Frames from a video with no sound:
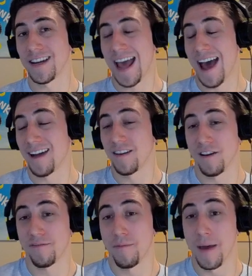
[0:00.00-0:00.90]
had
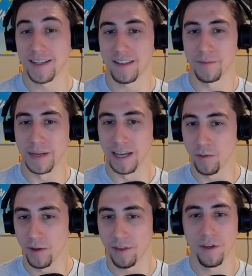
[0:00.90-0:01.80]
enough mechs to
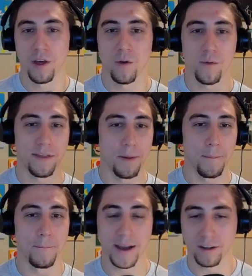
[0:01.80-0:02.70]
begin with
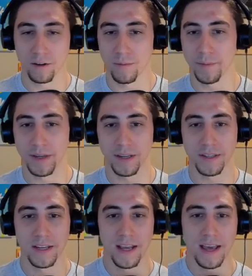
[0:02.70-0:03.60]
Micro
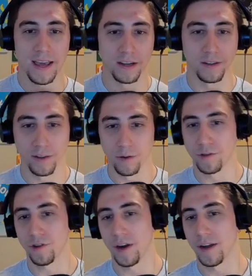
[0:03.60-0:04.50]
Mummies and
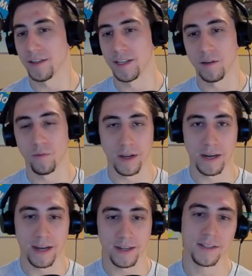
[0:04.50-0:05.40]
Glowtrons and
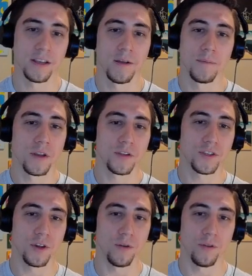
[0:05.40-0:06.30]
whatnot.
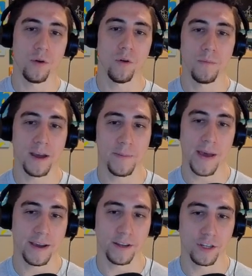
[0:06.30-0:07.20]
So the whole mech
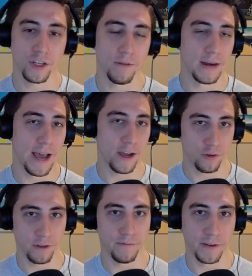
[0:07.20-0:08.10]
package
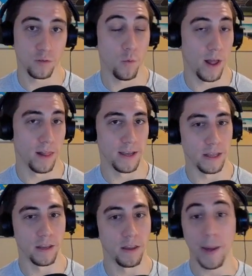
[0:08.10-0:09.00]
naturally fits well
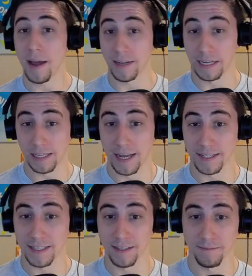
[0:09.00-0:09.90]
in the Paladin
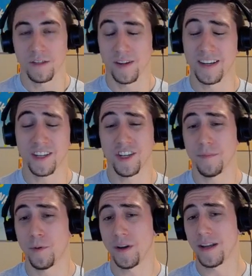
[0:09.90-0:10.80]
class. So in addition
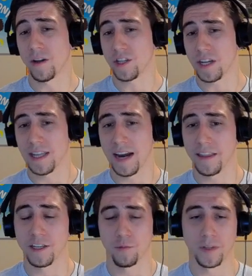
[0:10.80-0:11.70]
to putting out just a lot
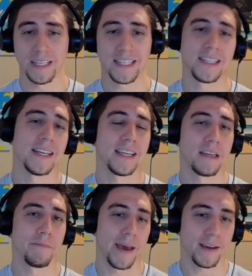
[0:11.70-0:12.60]
of these really
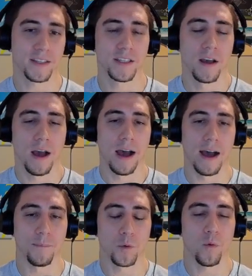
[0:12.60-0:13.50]
sticky mechs,
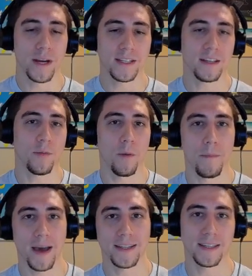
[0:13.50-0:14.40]
one nice thing about
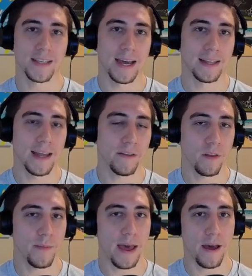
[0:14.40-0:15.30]
mechs is that a lot of
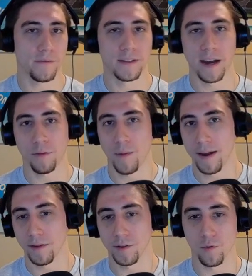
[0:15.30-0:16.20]
them have death
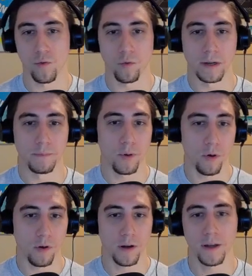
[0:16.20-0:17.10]
rattles or
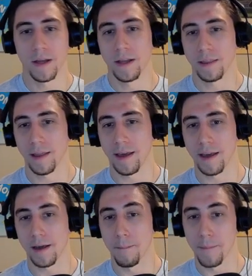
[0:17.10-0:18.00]
reborn,
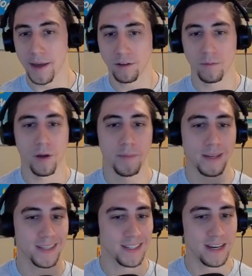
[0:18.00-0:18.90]
like Micro
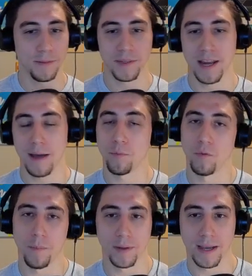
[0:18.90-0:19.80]
Mummy, Snip Snap,
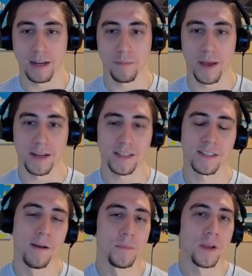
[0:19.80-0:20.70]
Replicating
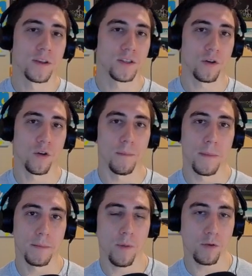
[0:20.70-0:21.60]
Menace. So
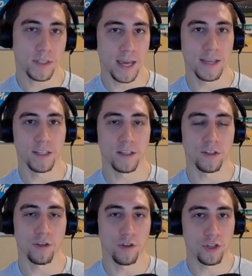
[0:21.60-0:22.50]
in most
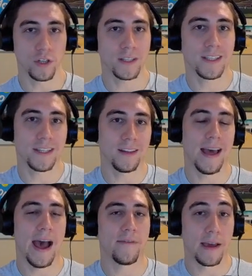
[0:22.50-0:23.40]
cases, you should still
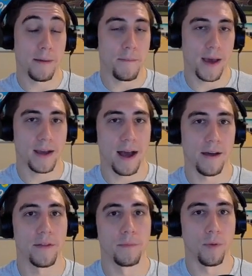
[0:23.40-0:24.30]
have a mech
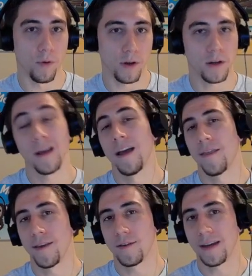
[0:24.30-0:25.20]
on the board
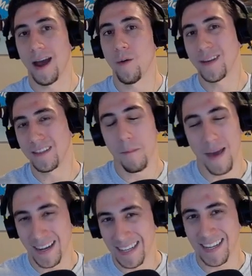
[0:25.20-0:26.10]
that you can always
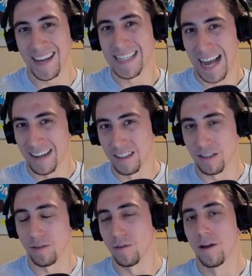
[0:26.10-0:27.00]
magnetize
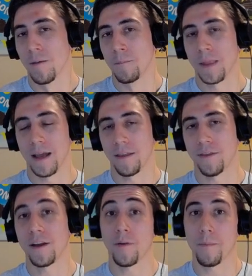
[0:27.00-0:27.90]
onto. And the
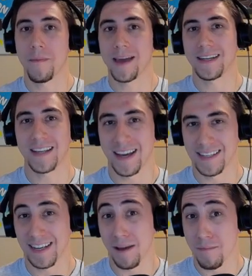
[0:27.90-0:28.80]
thing about
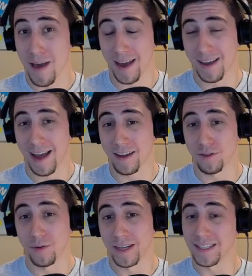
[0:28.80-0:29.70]
magnetizing a mech
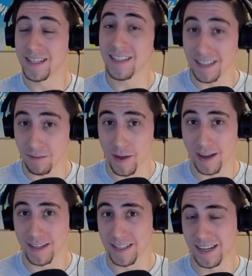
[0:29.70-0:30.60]
onto an existing
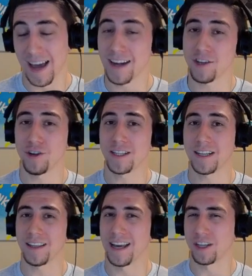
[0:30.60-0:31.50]
mech is it kind of treats
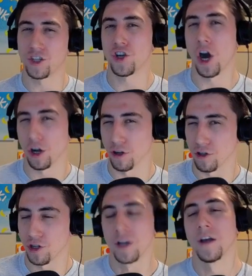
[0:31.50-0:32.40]
it like
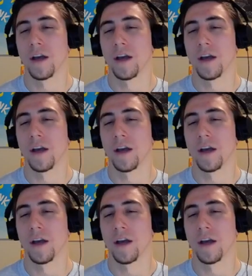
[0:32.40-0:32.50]
charge.